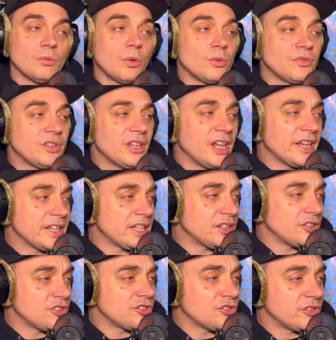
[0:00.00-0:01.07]
What was it like
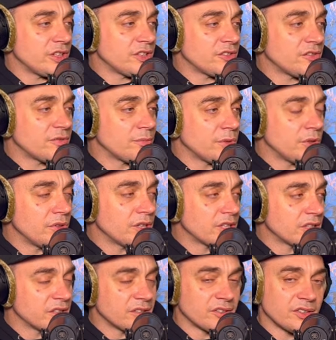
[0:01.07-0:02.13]
in the streets of
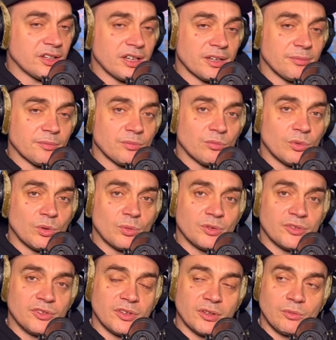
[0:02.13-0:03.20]
Munich at the time? What
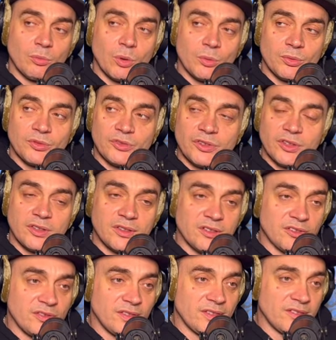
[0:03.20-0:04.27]
was the what was the
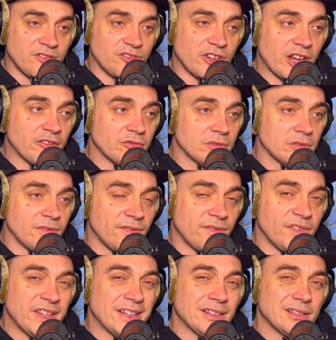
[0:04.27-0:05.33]
general
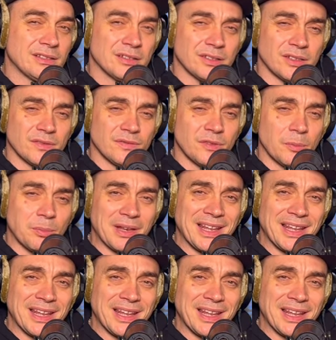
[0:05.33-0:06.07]
feel of the